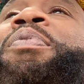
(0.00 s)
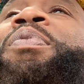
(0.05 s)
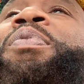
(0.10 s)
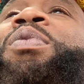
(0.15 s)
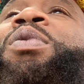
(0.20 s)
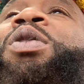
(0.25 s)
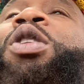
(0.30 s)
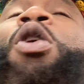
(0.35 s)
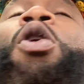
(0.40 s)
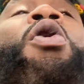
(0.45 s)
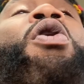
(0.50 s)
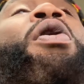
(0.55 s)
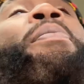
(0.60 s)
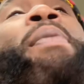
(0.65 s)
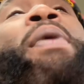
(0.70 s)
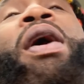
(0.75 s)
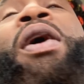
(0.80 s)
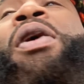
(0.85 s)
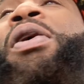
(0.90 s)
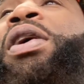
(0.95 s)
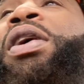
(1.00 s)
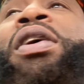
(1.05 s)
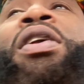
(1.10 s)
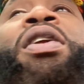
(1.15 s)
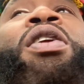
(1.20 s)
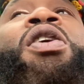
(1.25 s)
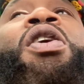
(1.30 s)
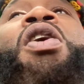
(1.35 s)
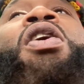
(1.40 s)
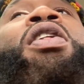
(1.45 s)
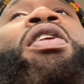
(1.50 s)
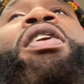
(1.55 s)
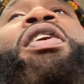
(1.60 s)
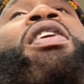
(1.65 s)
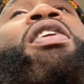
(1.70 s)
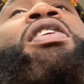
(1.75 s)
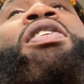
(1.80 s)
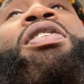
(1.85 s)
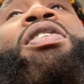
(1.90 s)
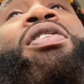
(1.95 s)
Lower Marion and all of
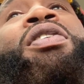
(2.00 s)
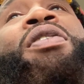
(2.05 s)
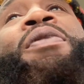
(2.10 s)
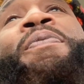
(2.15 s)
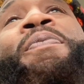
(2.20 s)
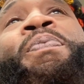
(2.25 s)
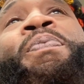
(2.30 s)
these